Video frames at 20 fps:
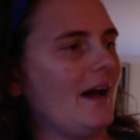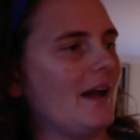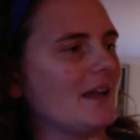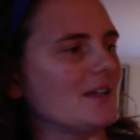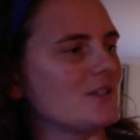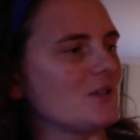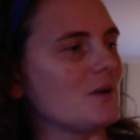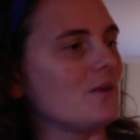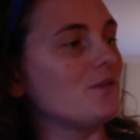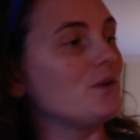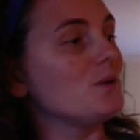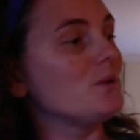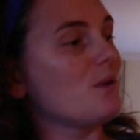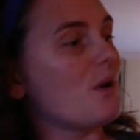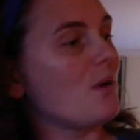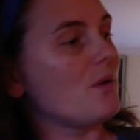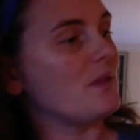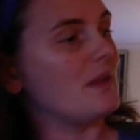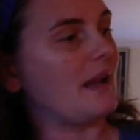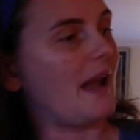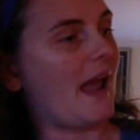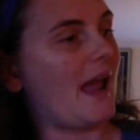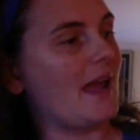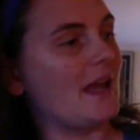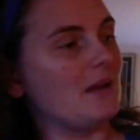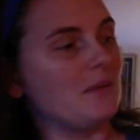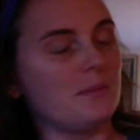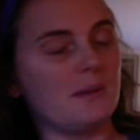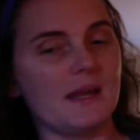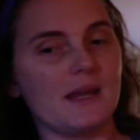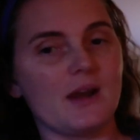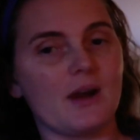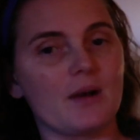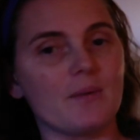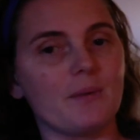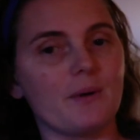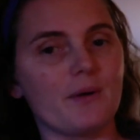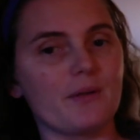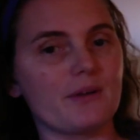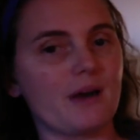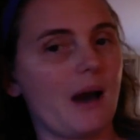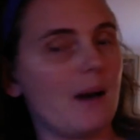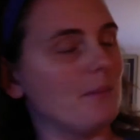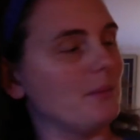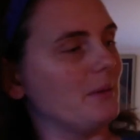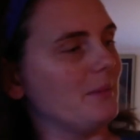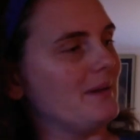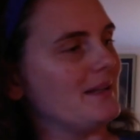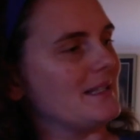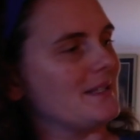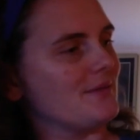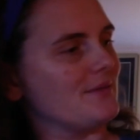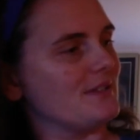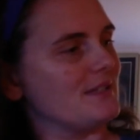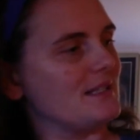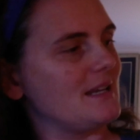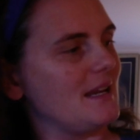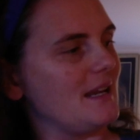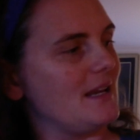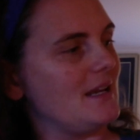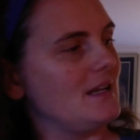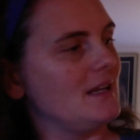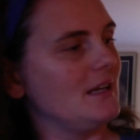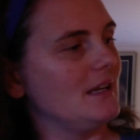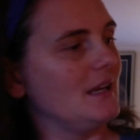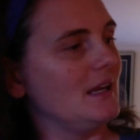So if you know that A and B are both complements of C,